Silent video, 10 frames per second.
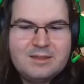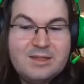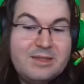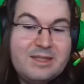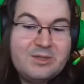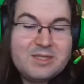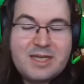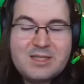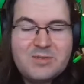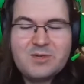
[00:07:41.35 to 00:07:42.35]
It looks
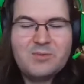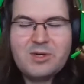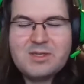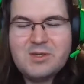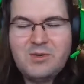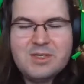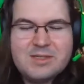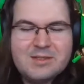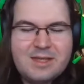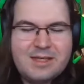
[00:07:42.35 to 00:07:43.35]
nice when it works though,
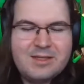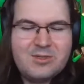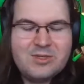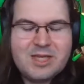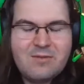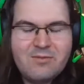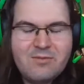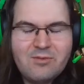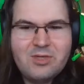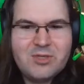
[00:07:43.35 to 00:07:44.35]
because like you just
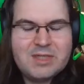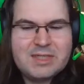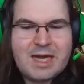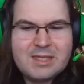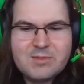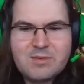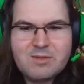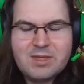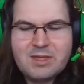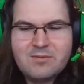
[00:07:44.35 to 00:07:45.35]
hover over and you get docs for
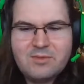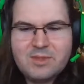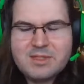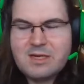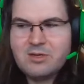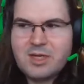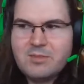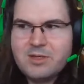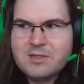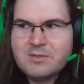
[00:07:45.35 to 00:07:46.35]
everything from the center
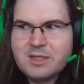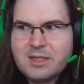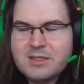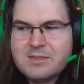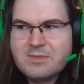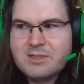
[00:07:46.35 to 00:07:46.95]
library. It's really nice.